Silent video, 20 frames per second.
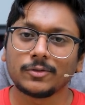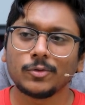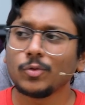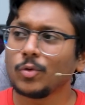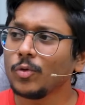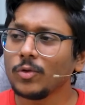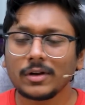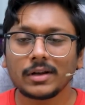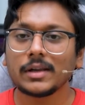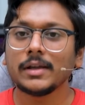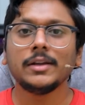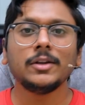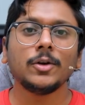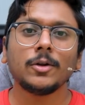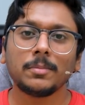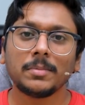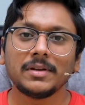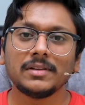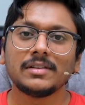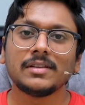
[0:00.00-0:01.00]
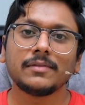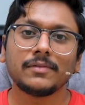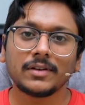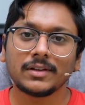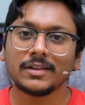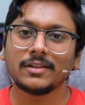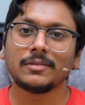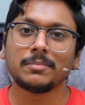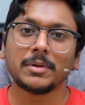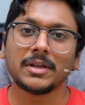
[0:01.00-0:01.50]
You don't clean your P C for
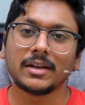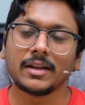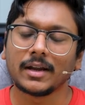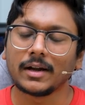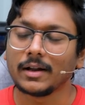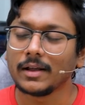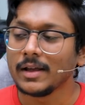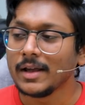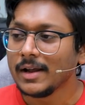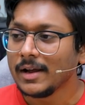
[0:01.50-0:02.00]
this period.